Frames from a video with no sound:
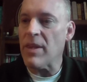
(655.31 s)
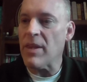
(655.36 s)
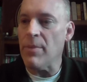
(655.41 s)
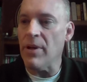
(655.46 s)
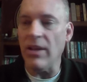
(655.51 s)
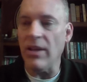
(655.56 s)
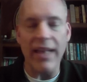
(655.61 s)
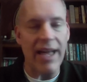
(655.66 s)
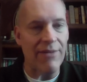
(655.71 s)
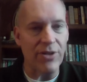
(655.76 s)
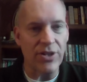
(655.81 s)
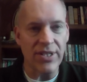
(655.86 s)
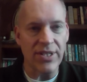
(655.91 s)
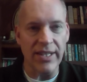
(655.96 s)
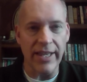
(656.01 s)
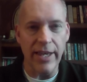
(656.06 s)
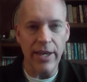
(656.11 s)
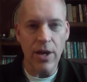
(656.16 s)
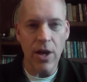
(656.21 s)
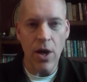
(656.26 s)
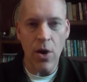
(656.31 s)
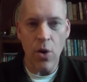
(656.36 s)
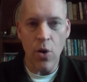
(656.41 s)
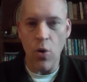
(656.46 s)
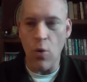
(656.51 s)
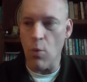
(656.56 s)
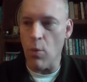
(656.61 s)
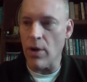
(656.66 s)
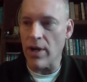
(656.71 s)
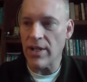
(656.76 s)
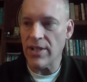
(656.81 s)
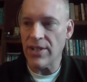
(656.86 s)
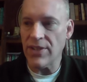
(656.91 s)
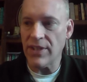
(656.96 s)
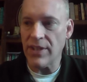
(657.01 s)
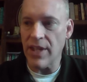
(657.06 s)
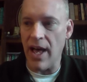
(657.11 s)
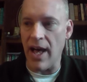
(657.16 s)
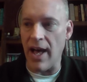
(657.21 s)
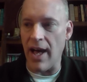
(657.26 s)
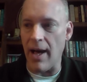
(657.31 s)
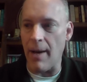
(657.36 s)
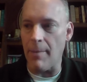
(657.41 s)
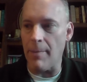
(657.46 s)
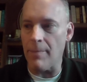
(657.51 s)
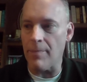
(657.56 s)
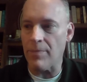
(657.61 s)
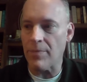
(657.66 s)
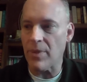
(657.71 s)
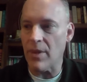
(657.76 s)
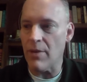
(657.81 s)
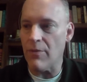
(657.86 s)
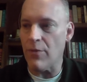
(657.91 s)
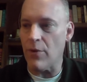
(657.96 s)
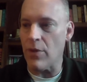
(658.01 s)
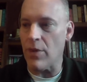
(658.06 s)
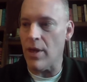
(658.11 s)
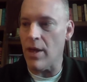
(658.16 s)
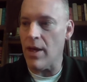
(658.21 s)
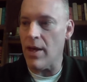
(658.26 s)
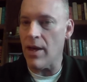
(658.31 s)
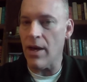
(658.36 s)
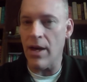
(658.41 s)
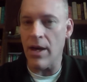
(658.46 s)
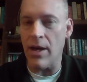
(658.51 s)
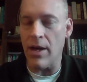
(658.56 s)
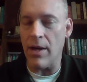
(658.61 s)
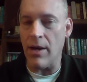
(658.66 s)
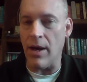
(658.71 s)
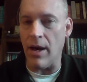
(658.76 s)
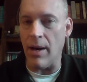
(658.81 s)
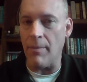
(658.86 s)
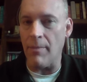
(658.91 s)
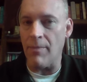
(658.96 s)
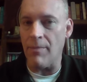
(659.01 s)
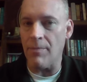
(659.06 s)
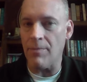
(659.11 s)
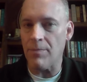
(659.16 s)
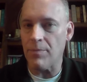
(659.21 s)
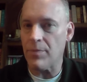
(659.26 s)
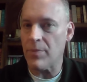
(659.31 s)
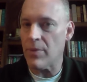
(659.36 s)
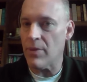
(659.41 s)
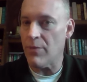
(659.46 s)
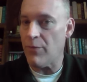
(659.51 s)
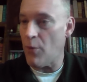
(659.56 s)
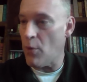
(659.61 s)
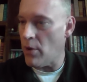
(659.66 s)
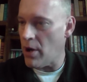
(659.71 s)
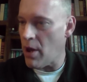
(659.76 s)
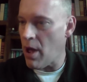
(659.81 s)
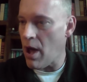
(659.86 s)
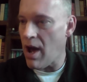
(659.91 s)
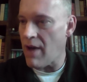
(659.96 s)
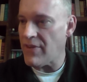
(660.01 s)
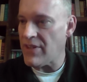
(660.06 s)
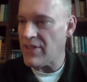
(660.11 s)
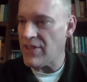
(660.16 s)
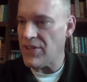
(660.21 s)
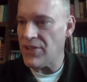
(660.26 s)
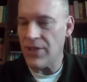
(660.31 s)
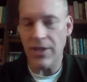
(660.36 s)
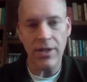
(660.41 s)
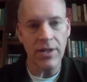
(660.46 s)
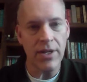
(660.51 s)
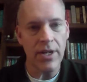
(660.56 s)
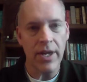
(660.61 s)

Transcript: Bill Eversley, who works for the Foreign Office.